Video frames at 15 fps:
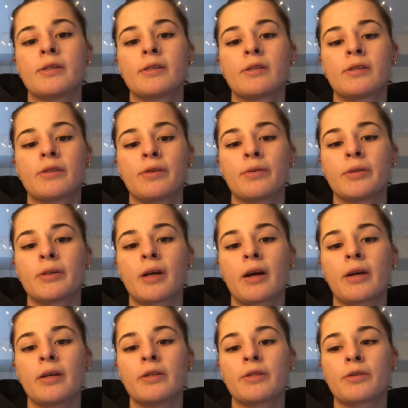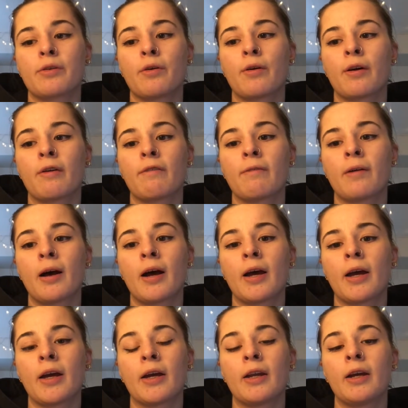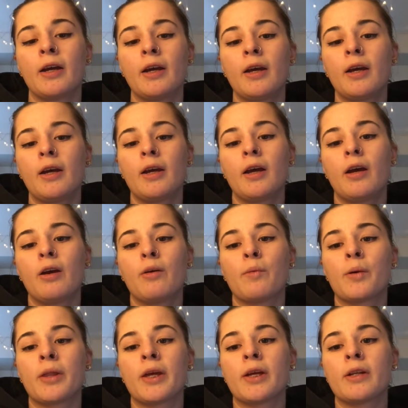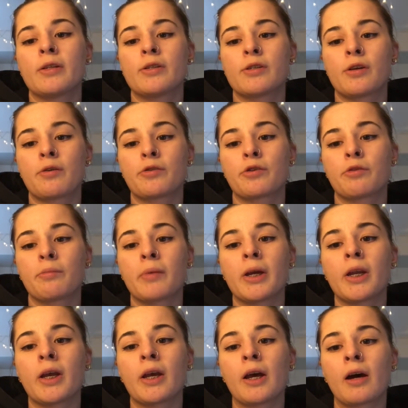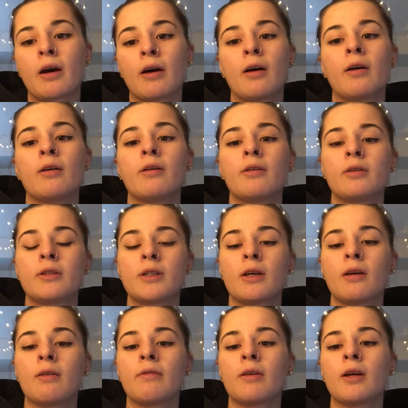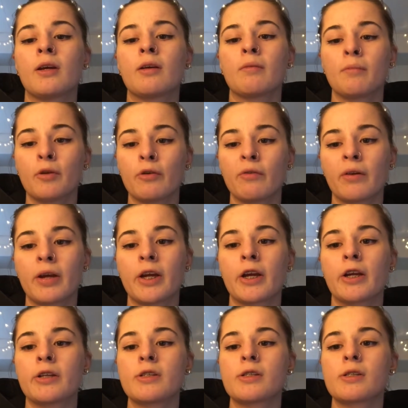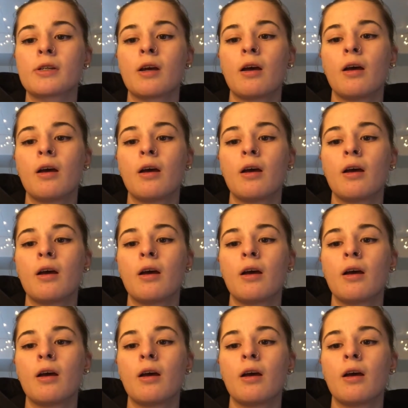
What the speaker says: suicide is glorified within social media, TV, and movies,